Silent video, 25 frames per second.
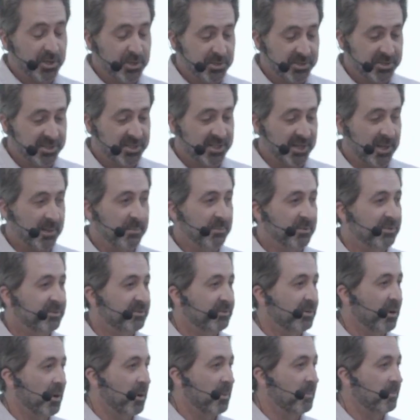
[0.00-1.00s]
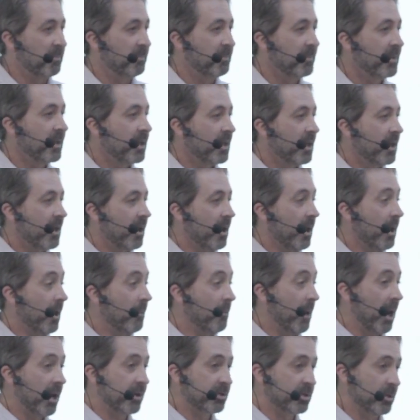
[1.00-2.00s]
energy, comes from
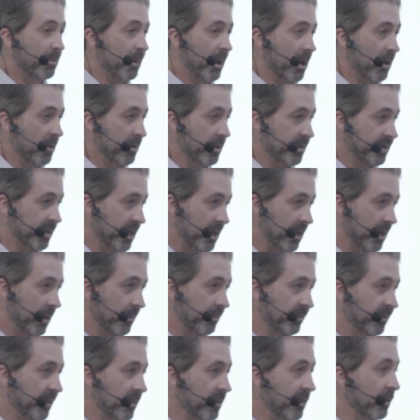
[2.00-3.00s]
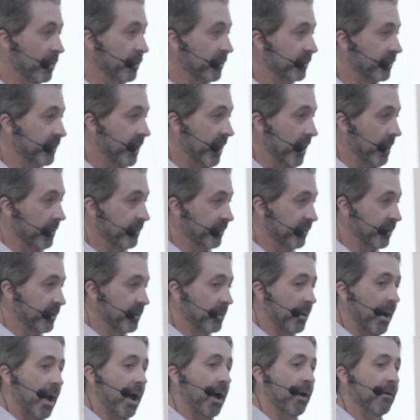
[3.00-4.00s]
hydropower dams, and those dams
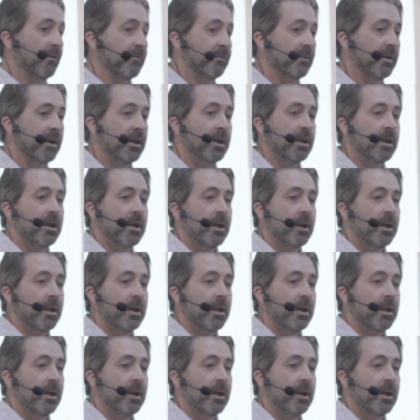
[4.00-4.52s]
do have